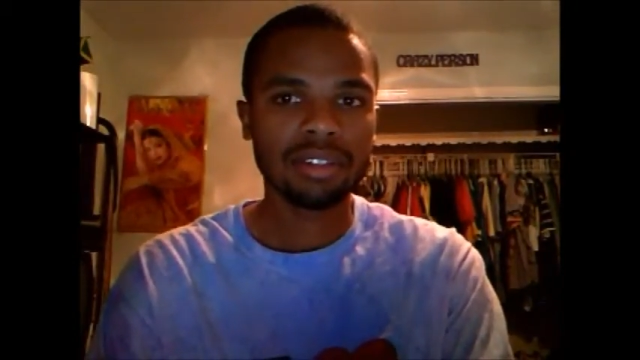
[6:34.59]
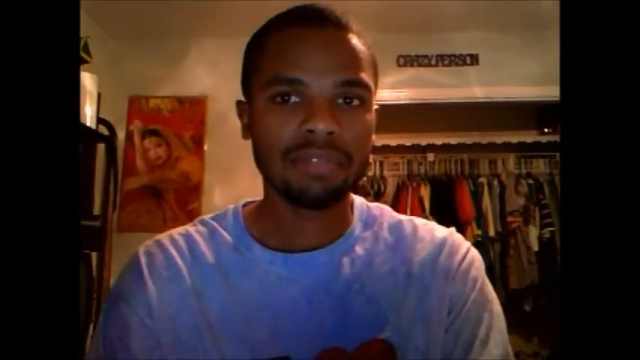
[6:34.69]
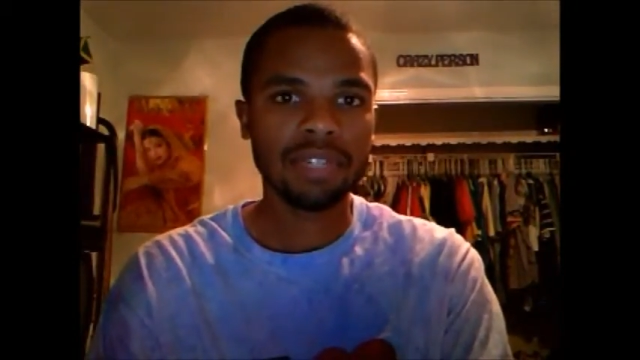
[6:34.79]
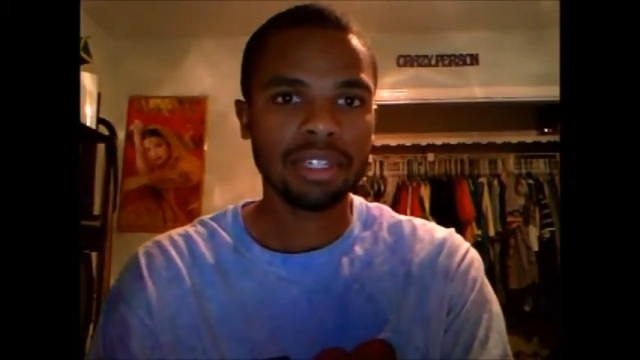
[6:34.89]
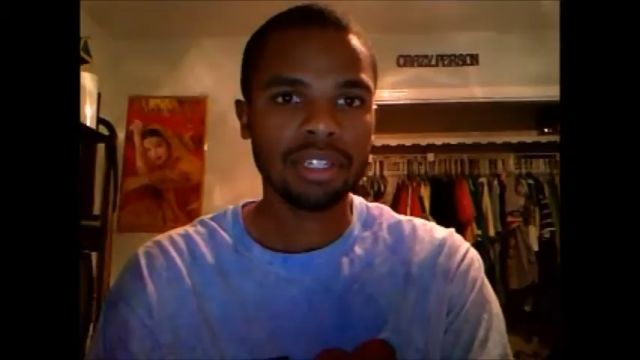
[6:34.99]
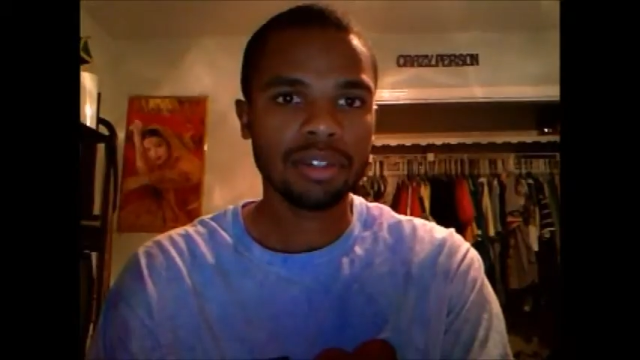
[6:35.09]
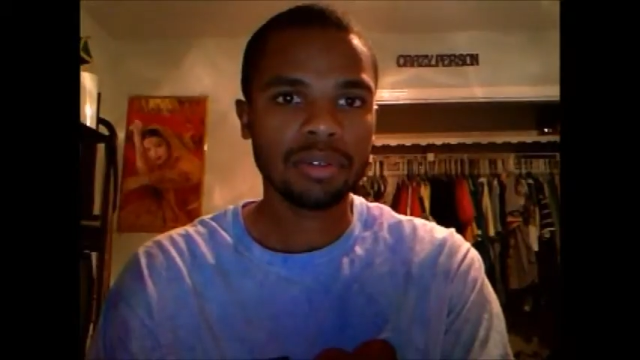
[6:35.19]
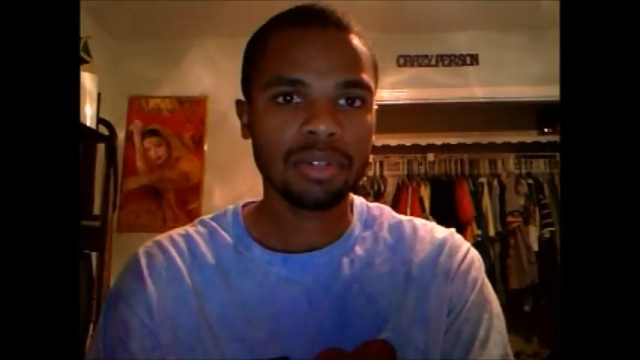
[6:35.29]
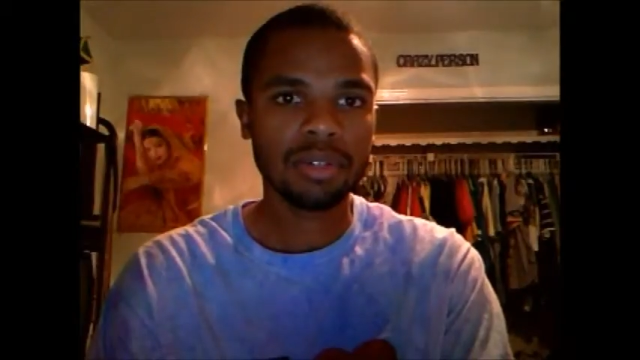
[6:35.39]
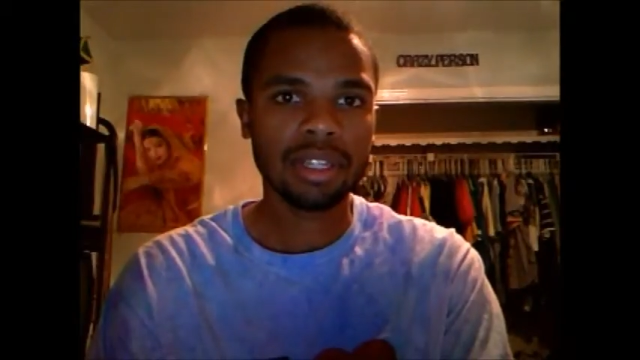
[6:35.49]

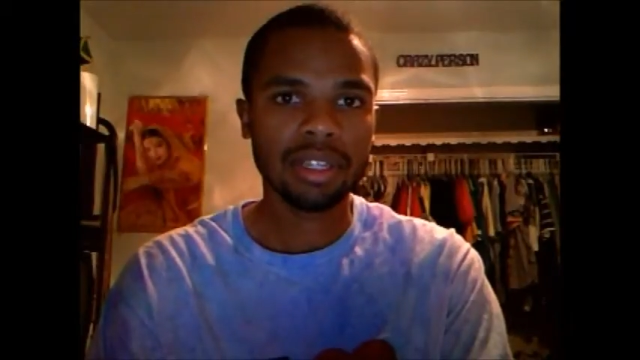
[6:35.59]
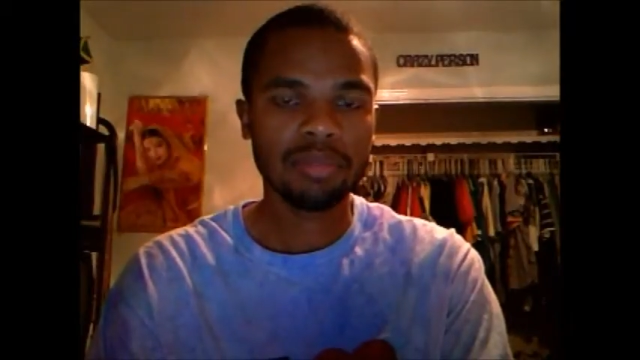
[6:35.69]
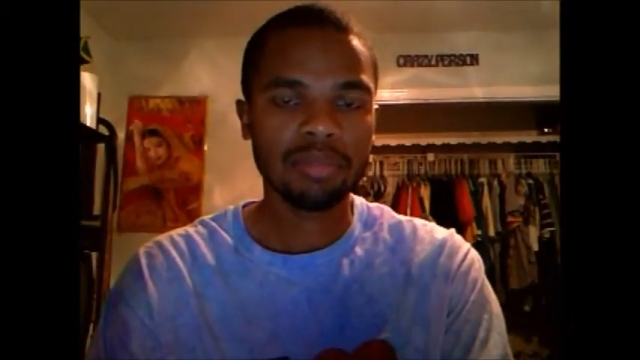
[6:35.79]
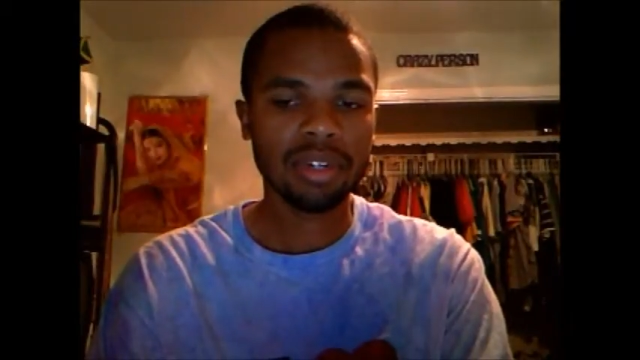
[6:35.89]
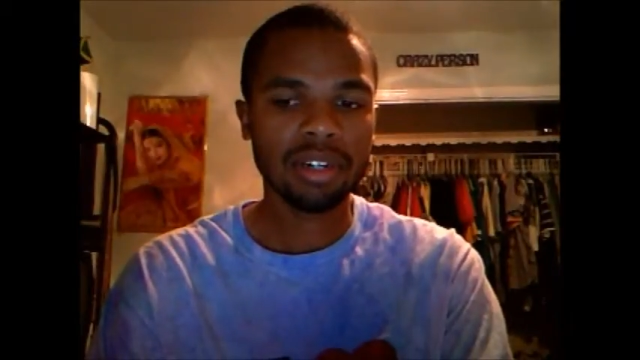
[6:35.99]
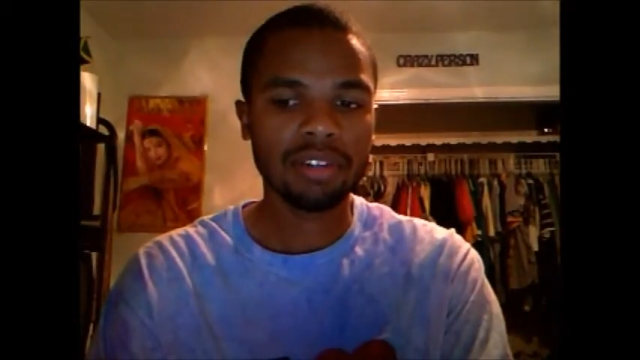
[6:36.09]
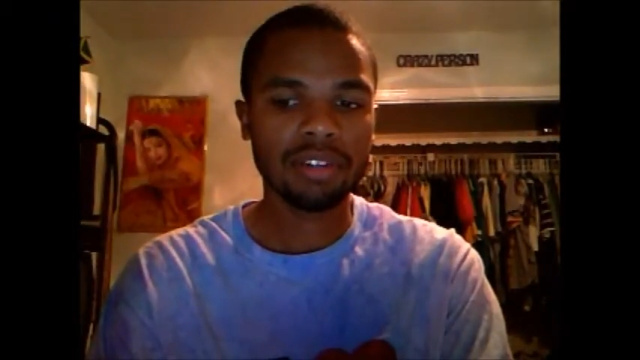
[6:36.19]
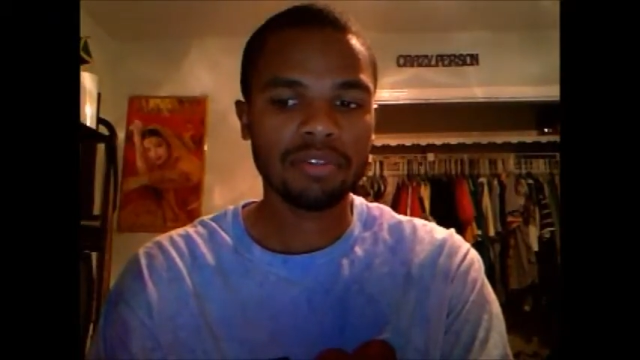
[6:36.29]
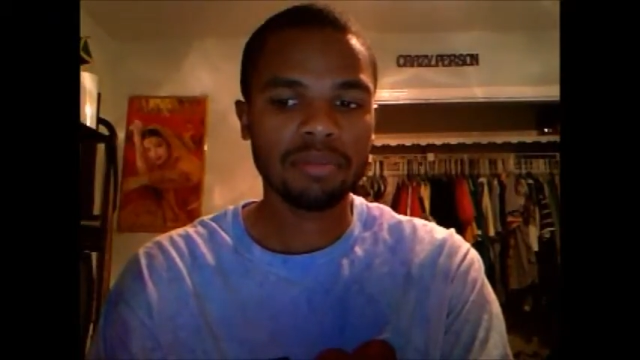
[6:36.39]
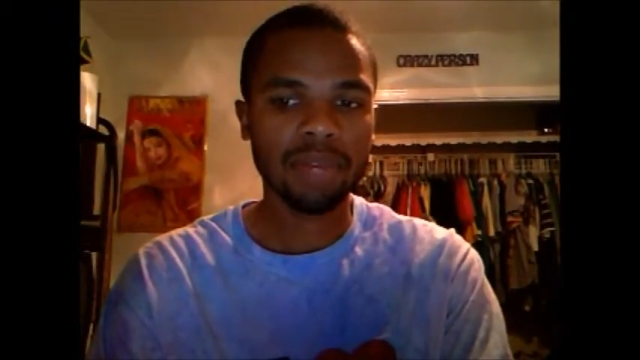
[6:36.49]
video clip
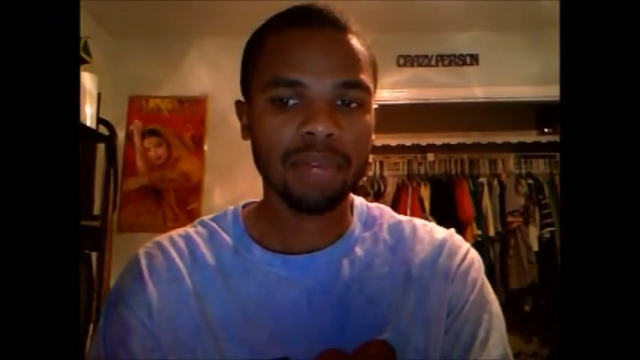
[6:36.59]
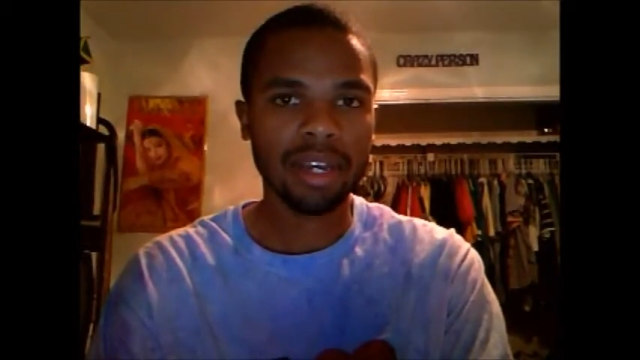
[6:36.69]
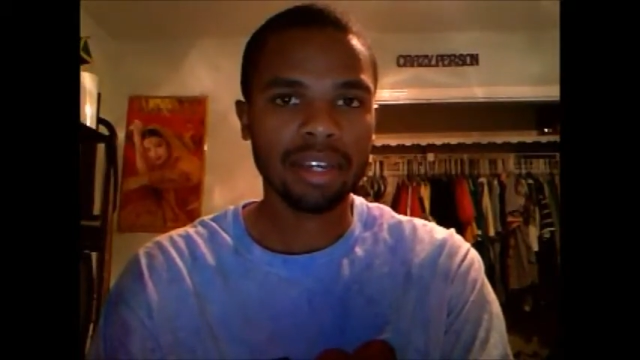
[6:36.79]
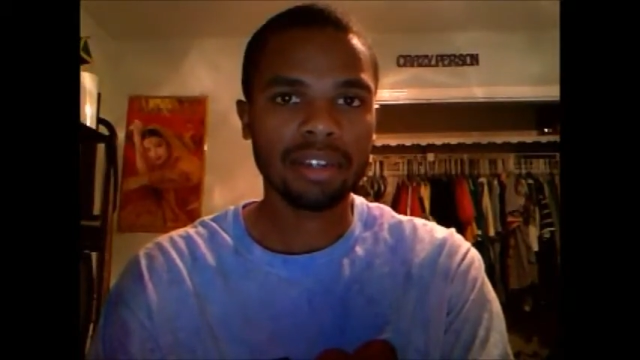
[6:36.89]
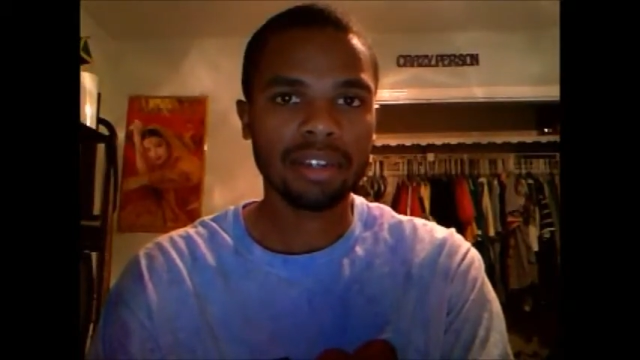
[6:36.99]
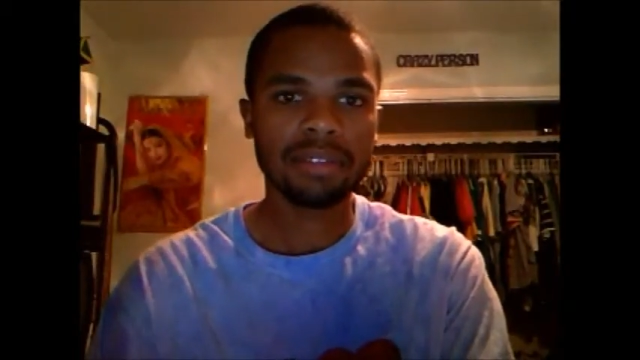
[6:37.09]
of my